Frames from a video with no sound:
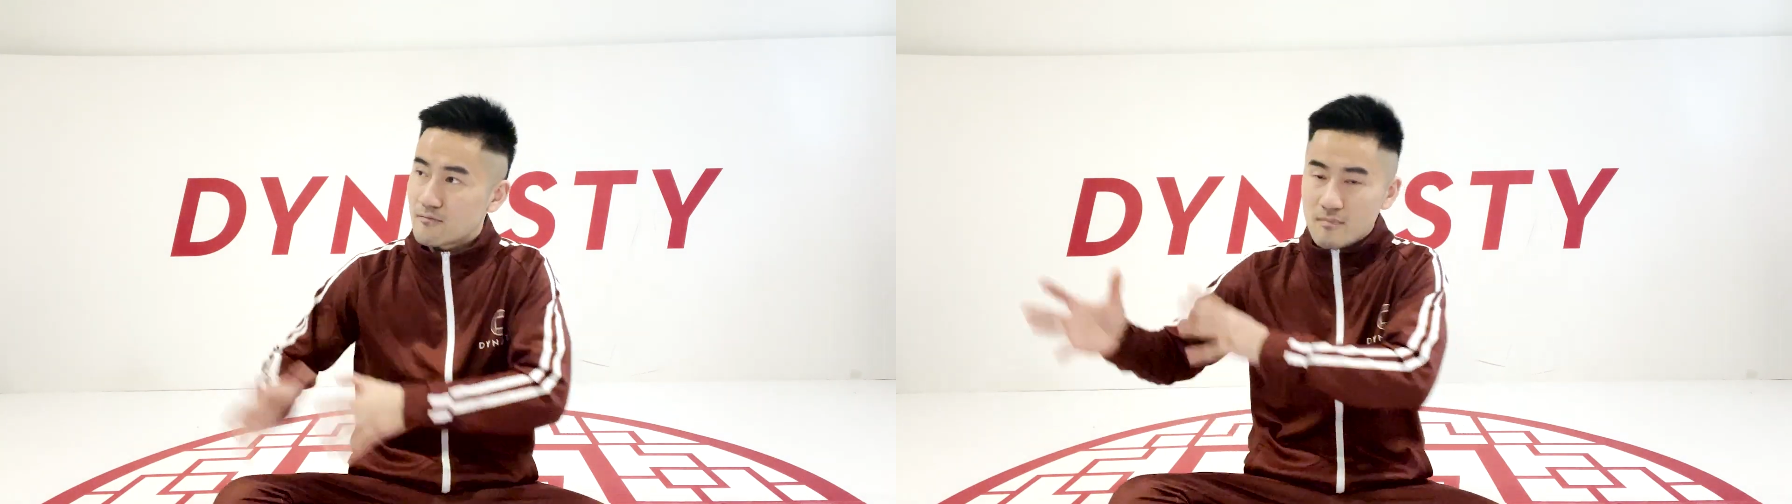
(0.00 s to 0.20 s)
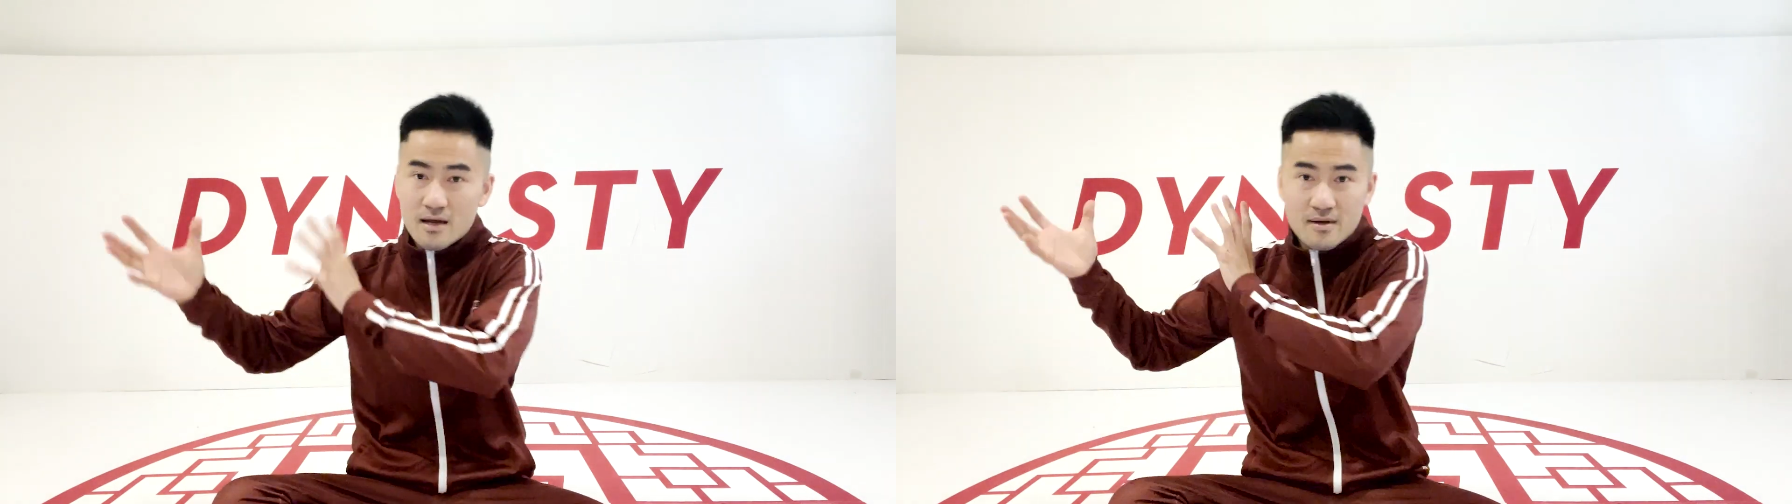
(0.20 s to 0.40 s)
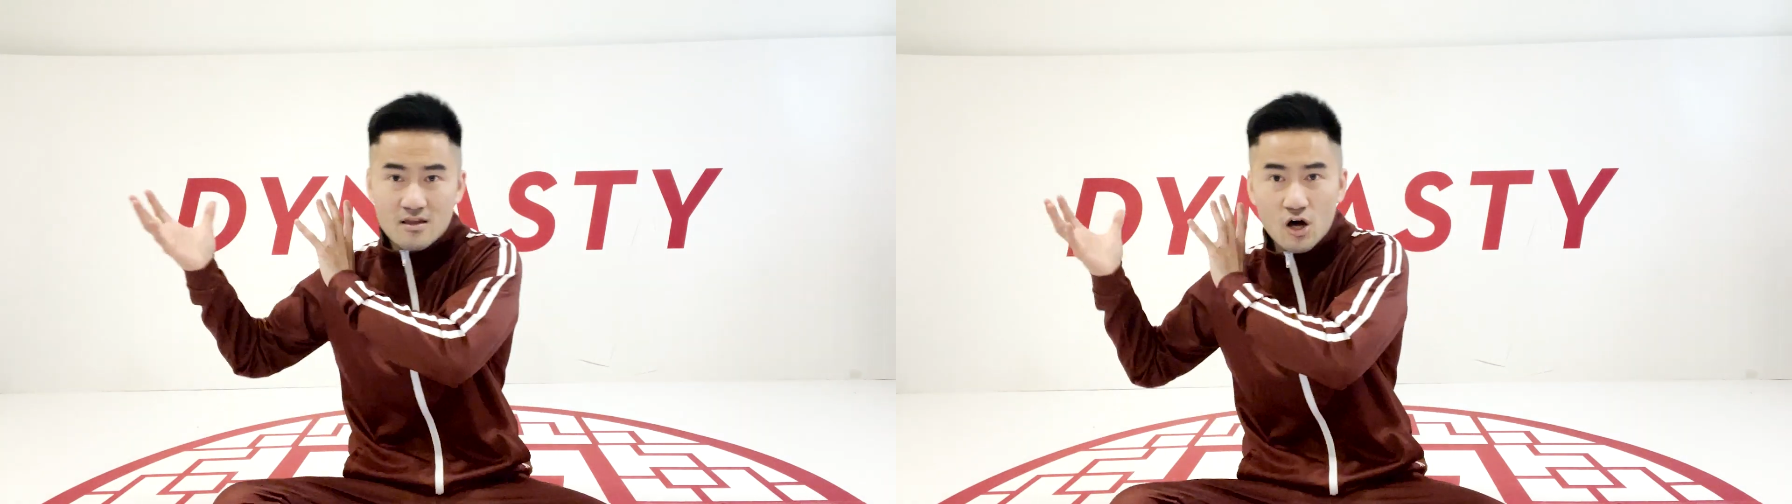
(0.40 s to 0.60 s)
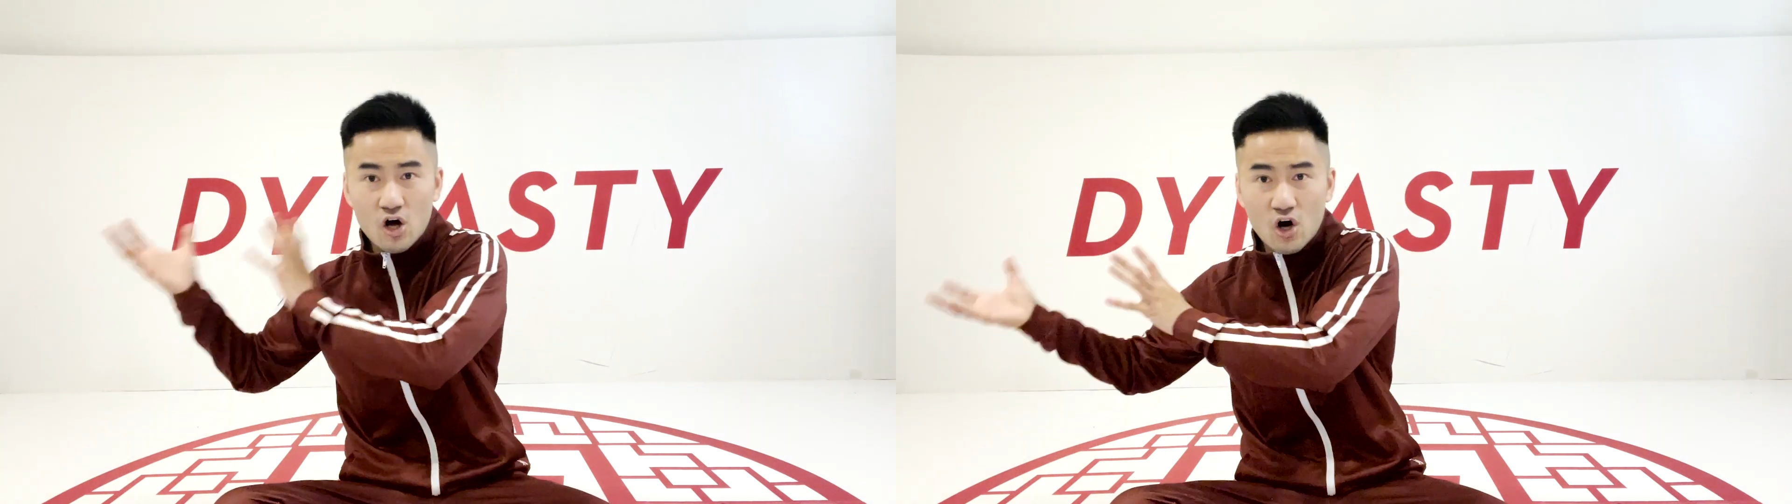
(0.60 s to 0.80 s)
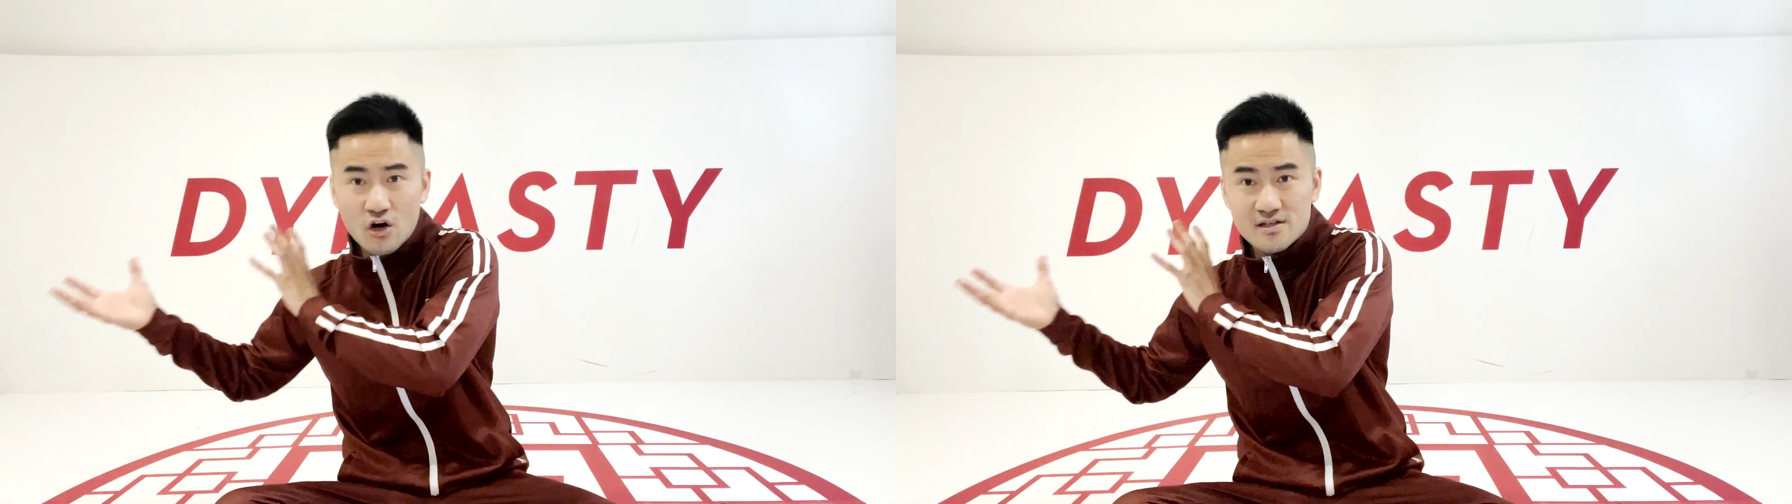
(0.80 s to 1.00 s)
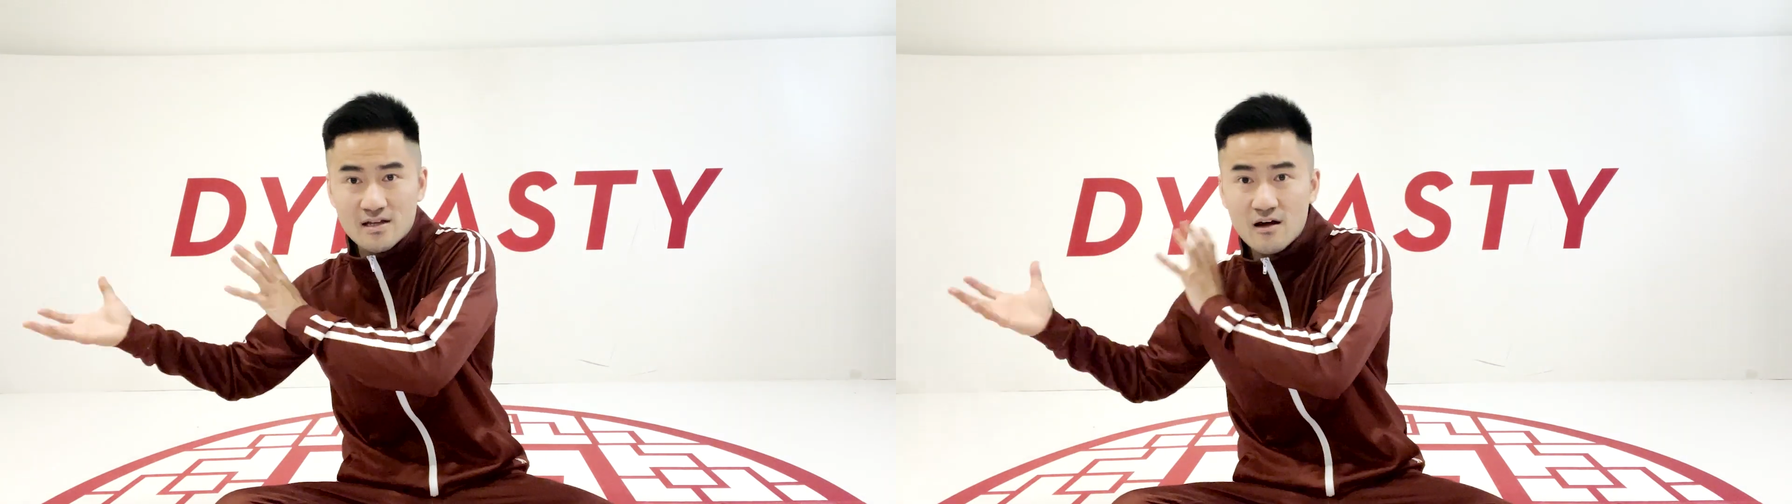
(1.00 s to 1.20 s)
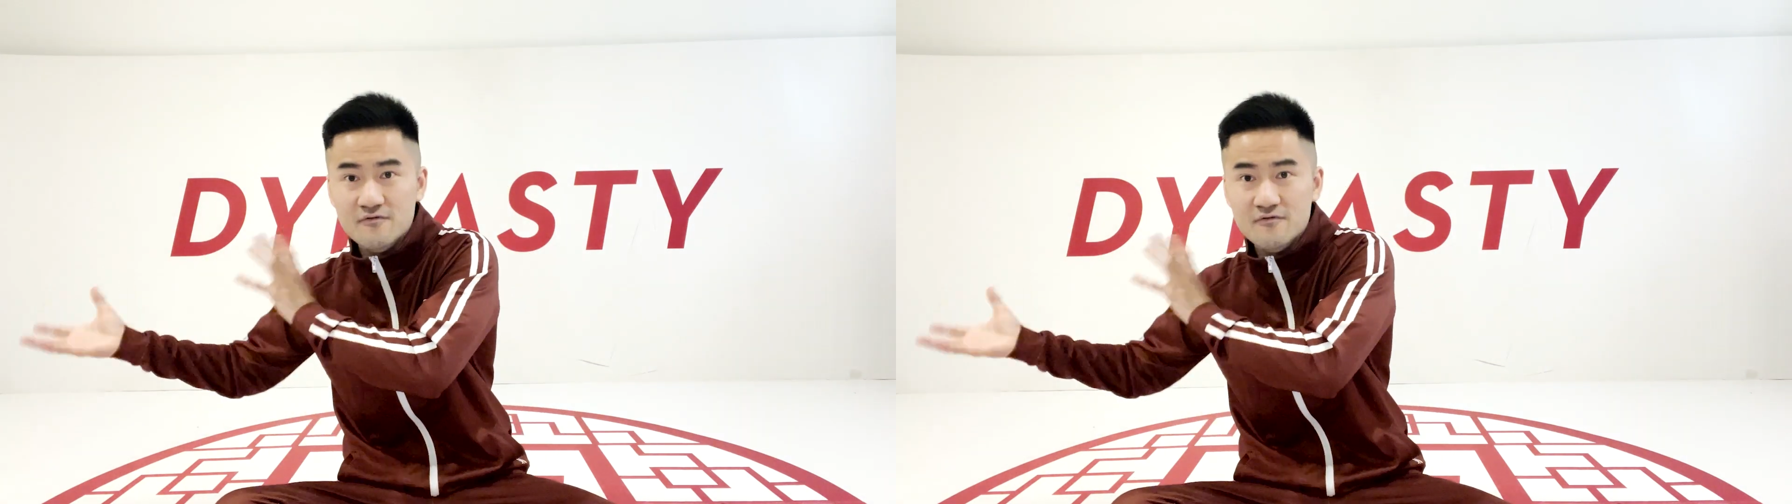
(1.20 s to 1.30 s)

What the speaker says: Maybe the hard style